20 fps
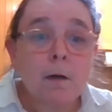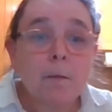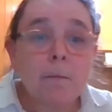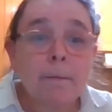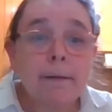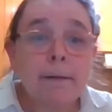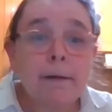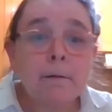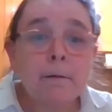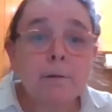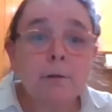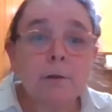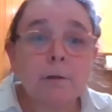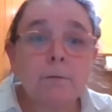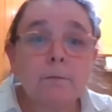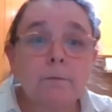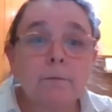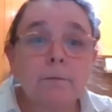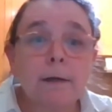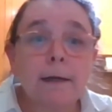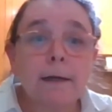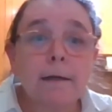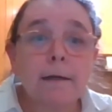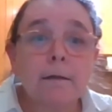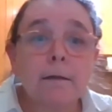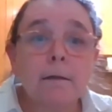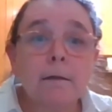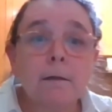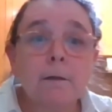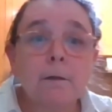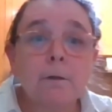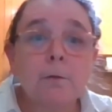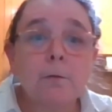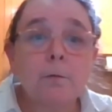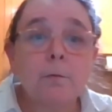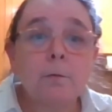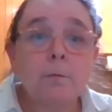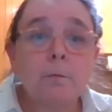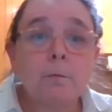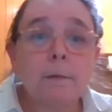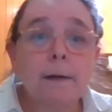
our Belgian friend, who